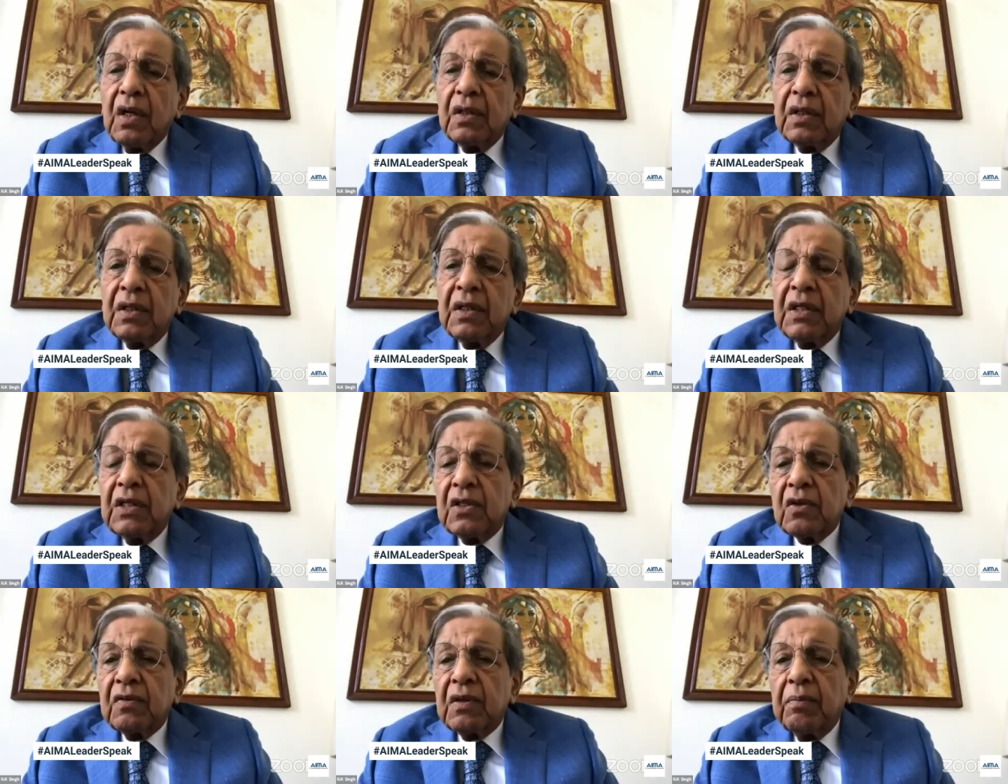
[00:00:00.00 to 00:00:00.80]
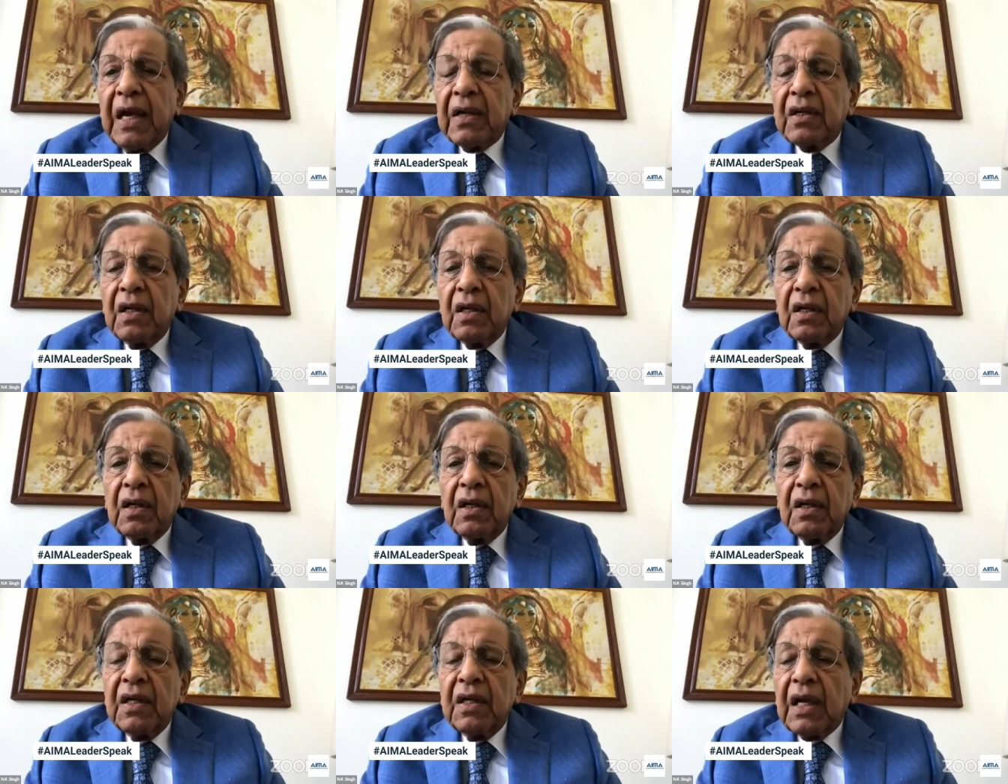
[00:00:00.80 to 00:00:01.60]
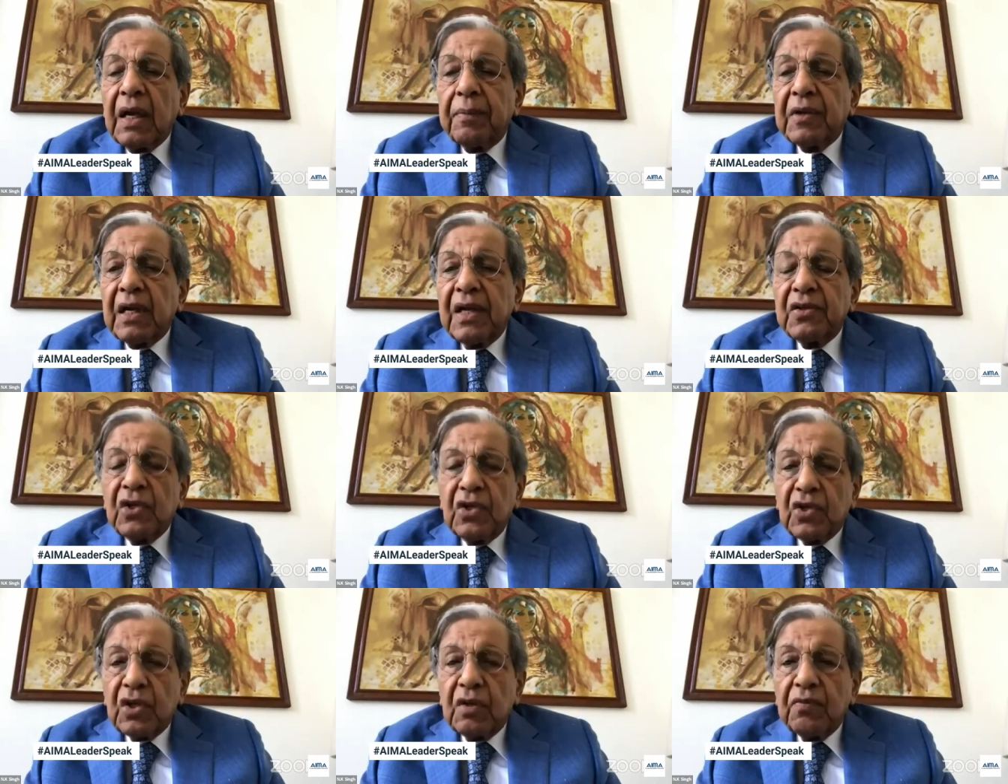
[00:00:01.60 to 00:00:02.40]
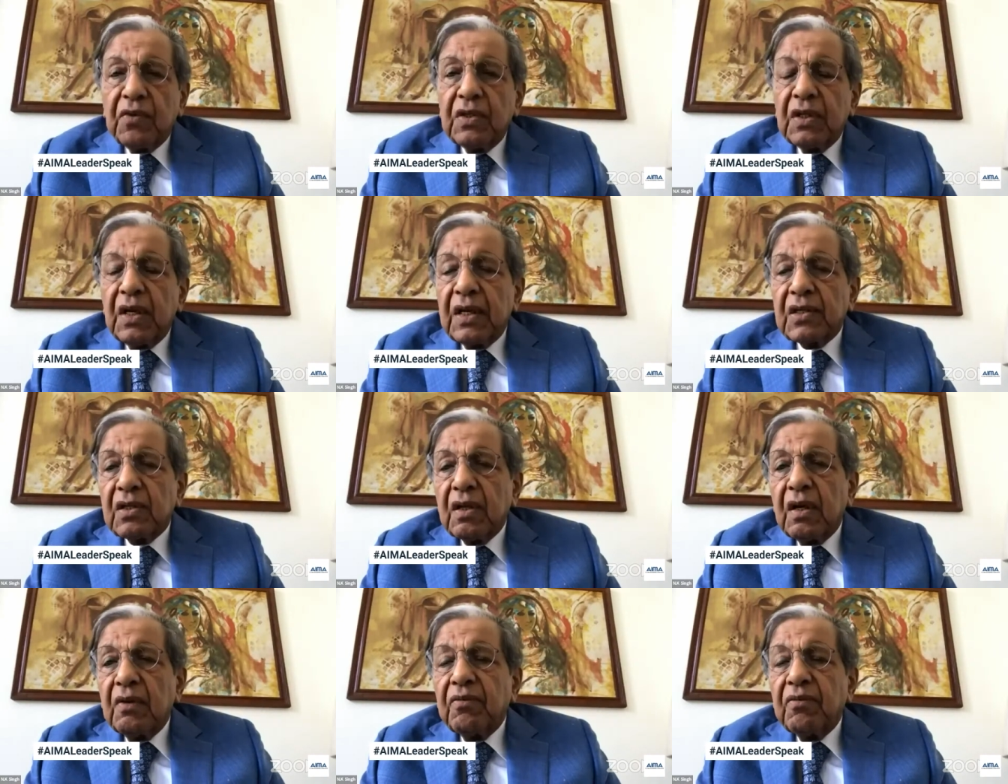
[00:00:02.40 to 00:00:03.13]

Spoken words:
the needs of the banking recapitalization for the next